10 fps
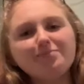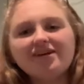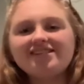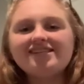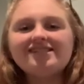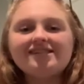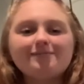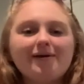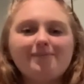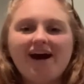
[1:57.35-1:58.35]
Business is
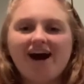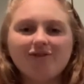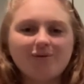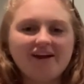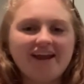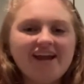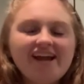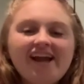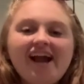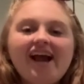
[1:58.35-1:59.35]
my pathway,
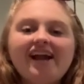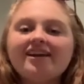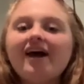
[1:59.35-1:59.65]
and